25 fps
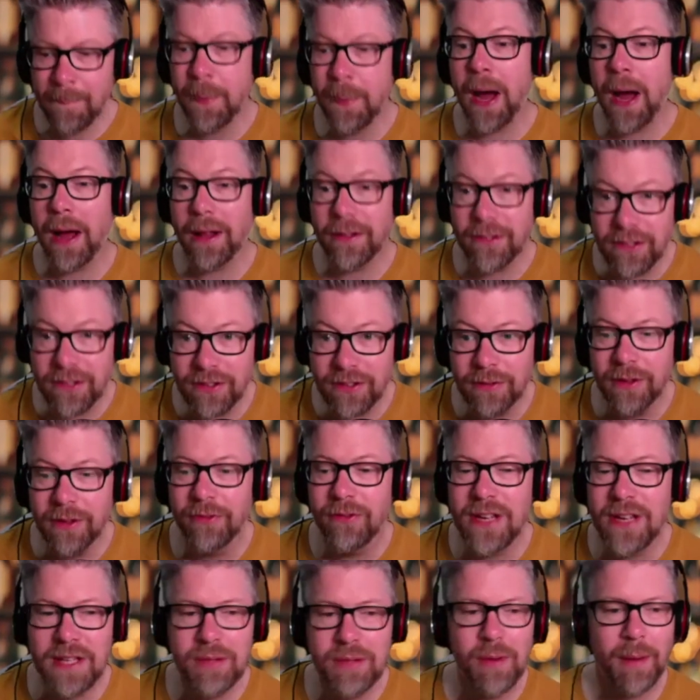but
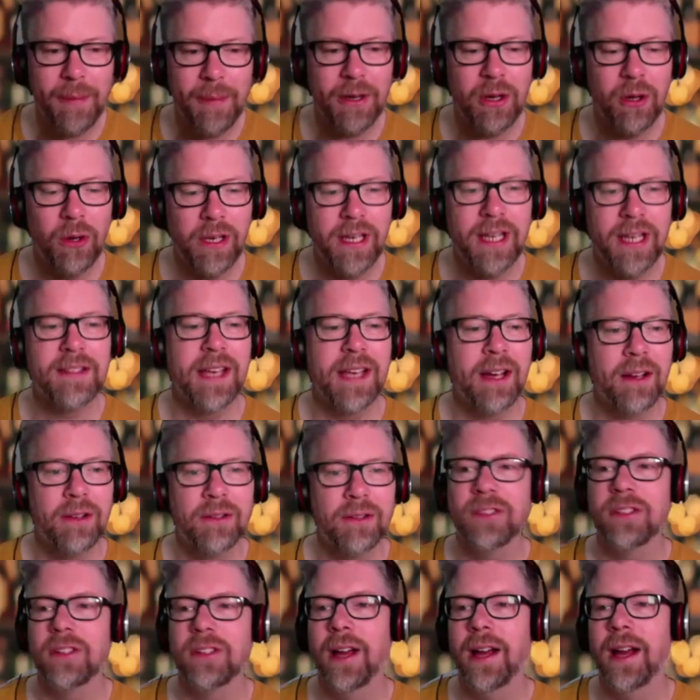the reason why we're calling this
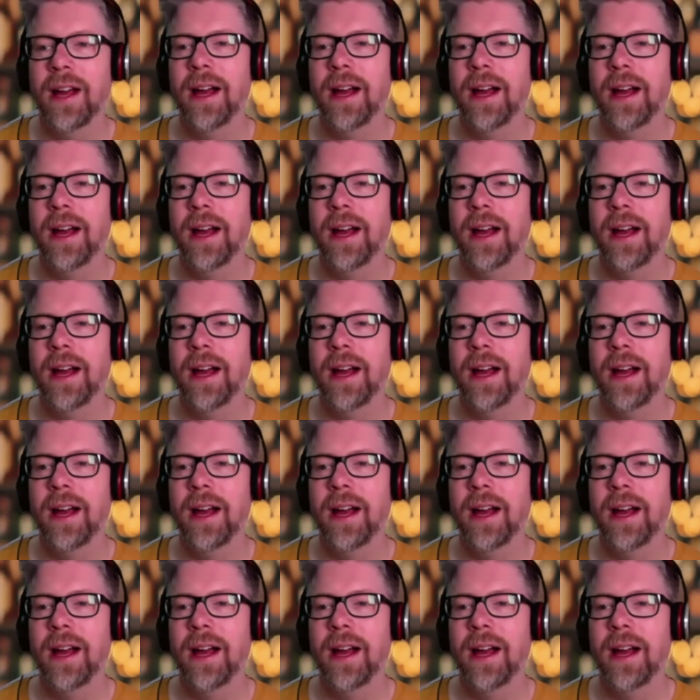out